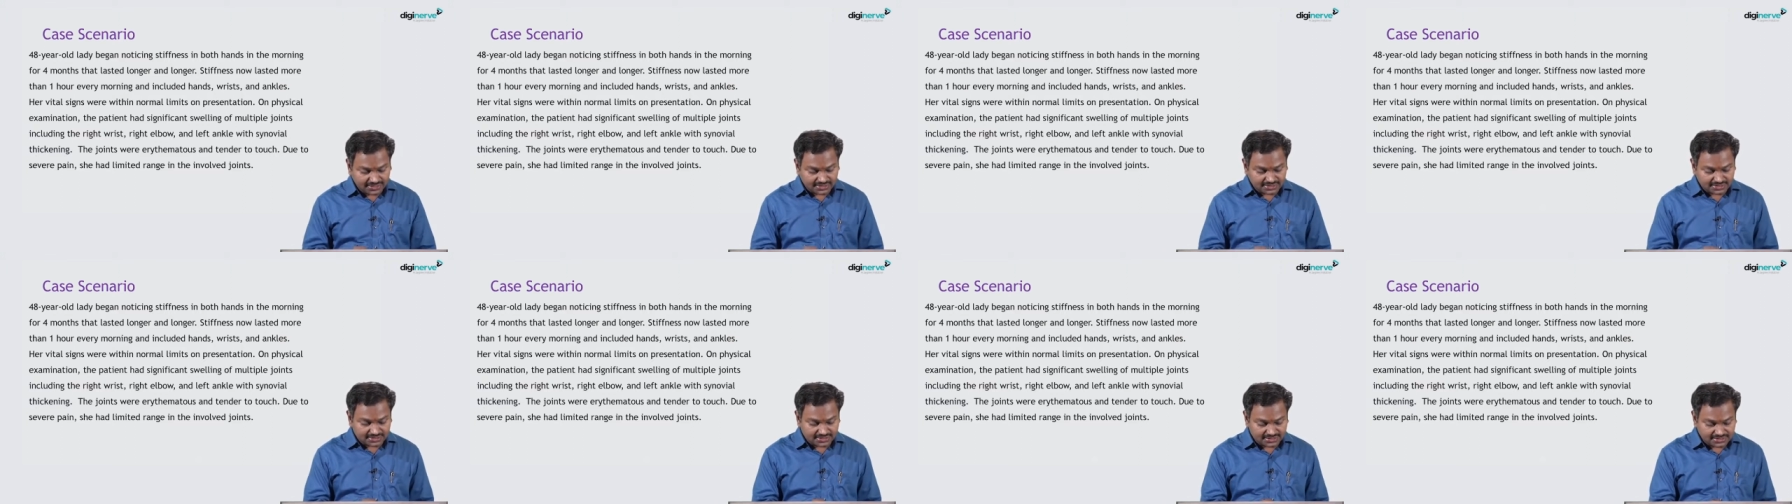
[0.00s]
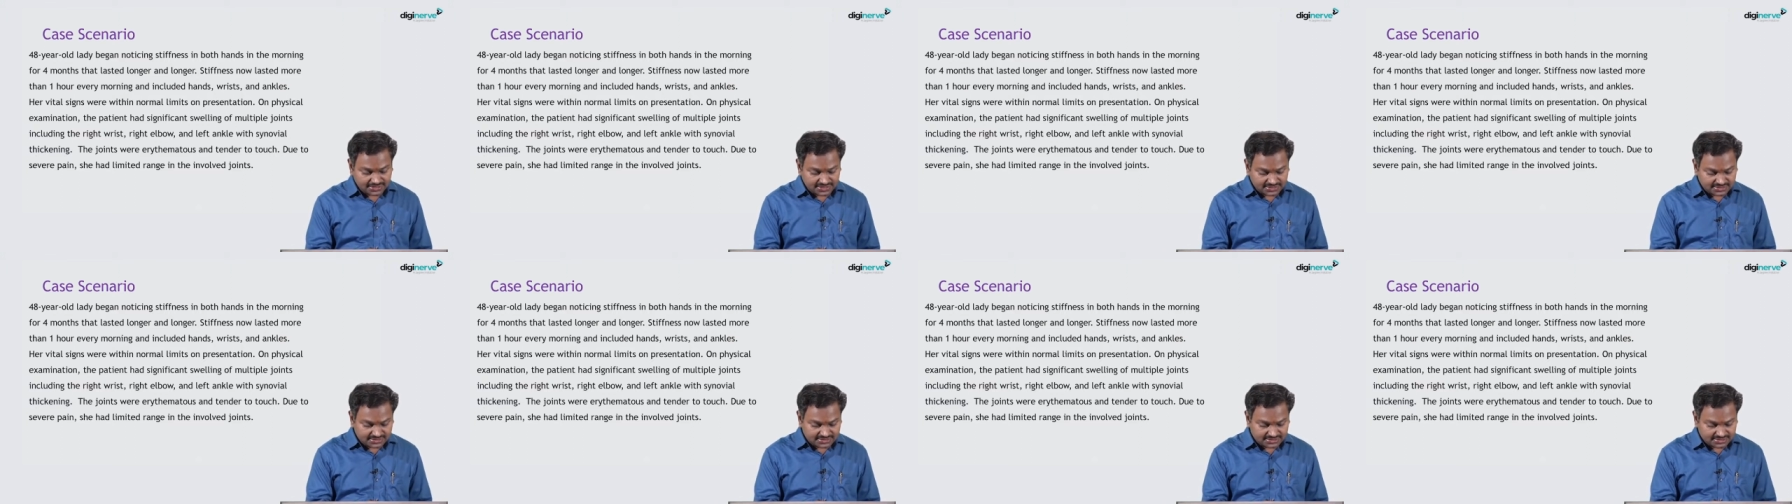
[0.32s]
the
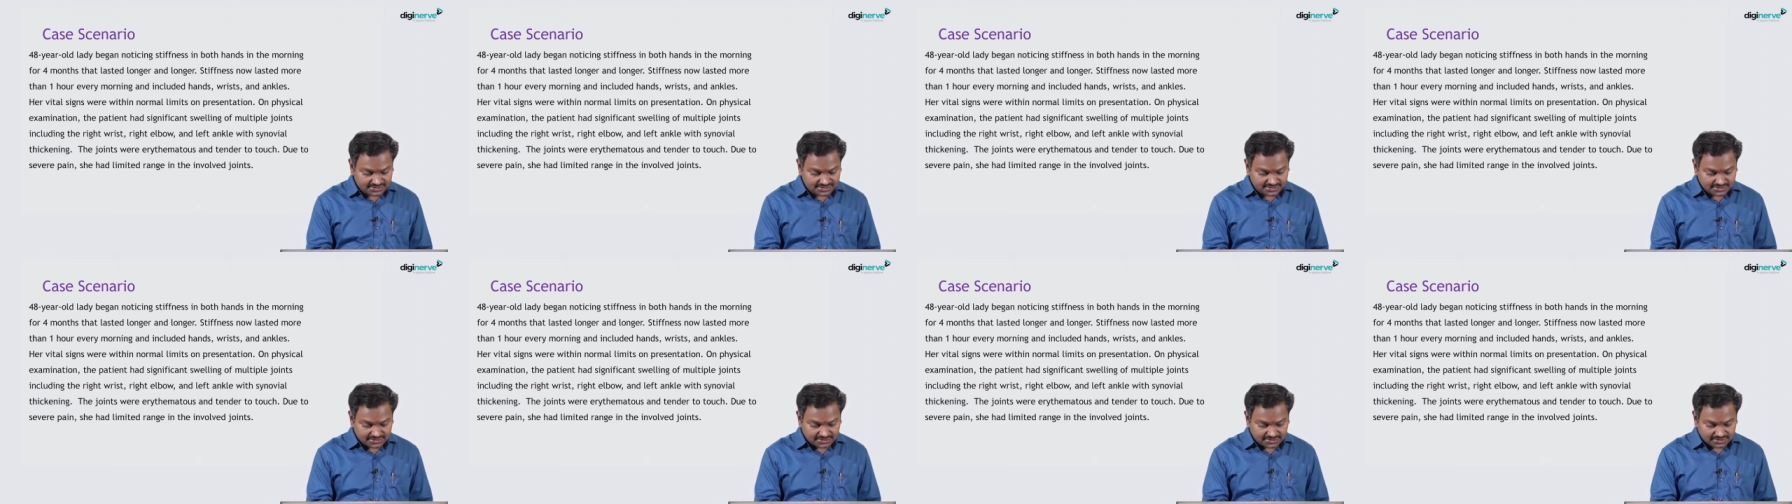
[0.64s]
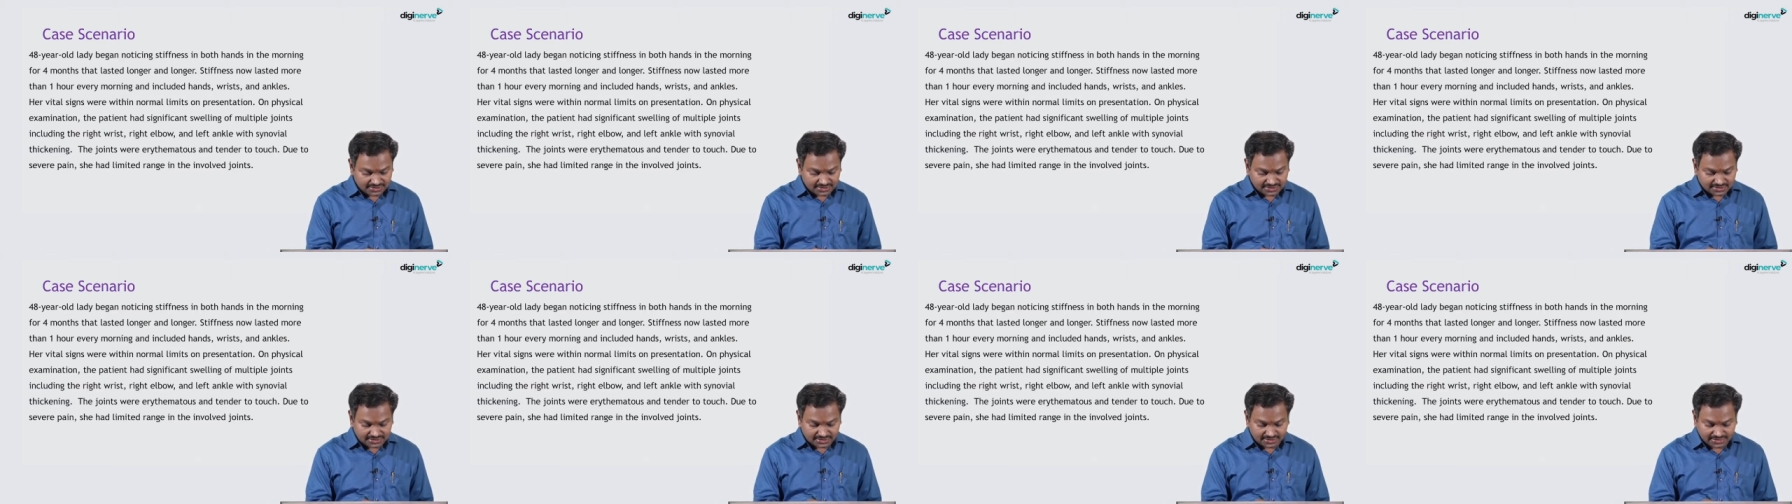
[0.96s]
wrist,
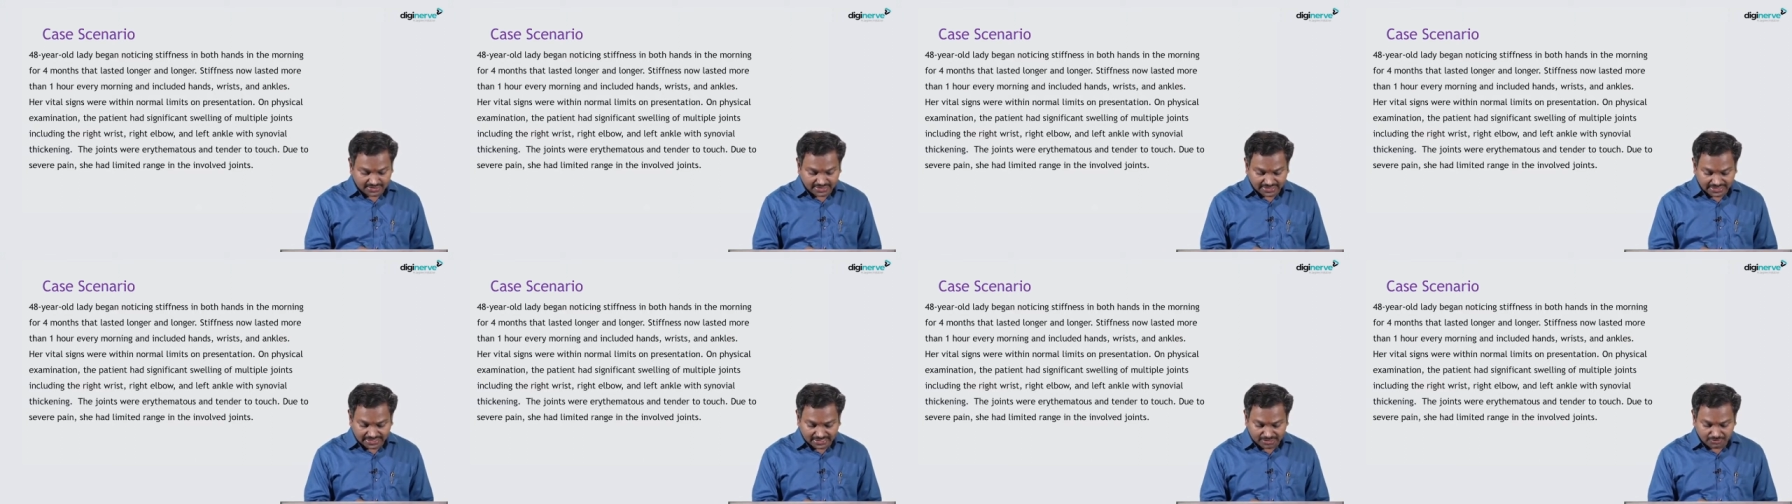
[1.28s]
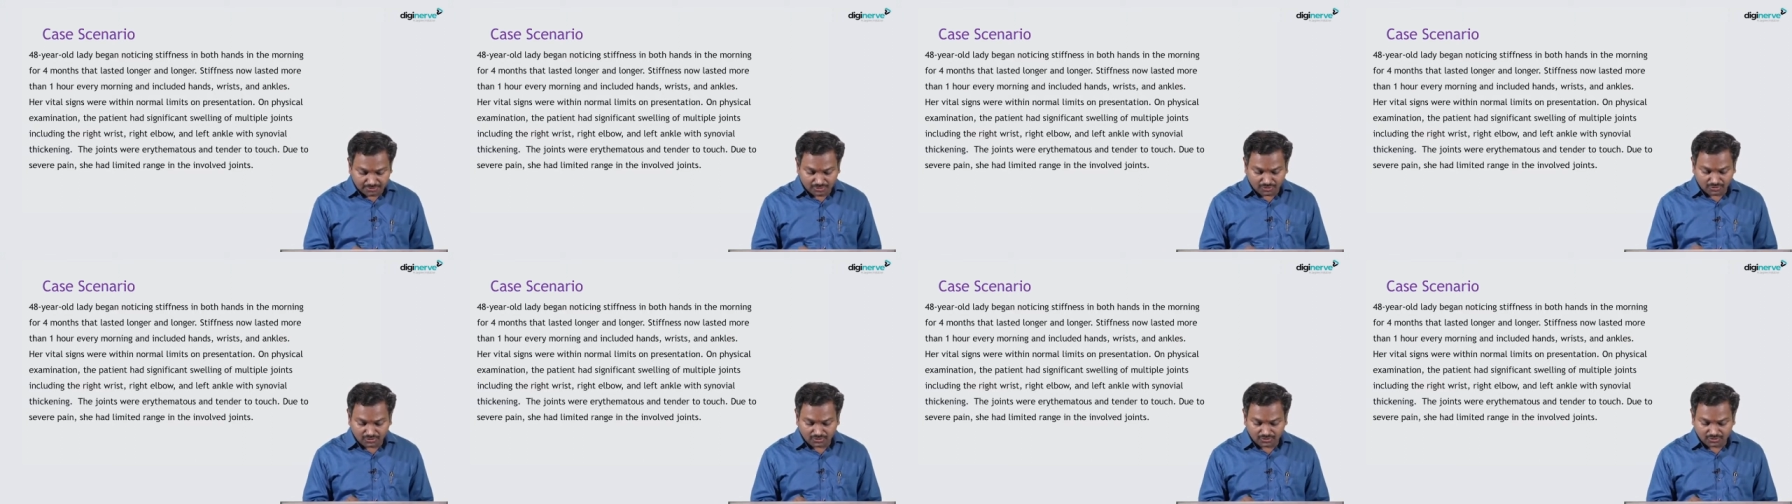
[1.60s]
the
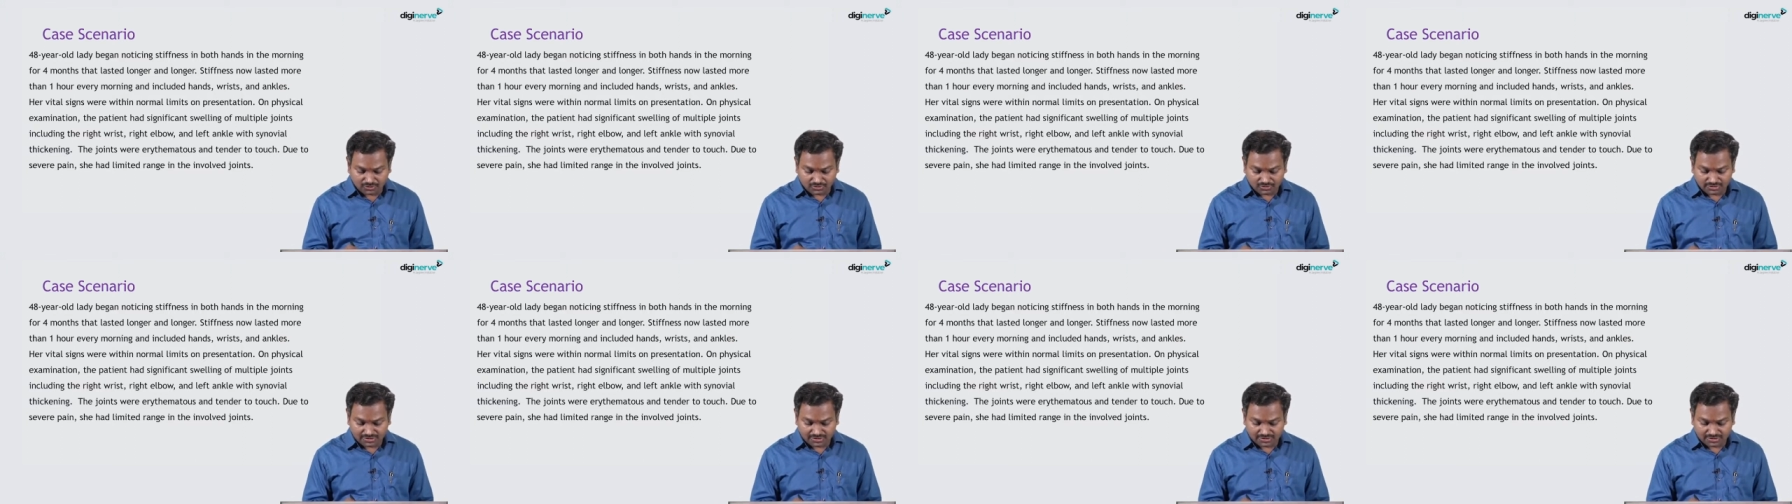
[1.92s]
elbow,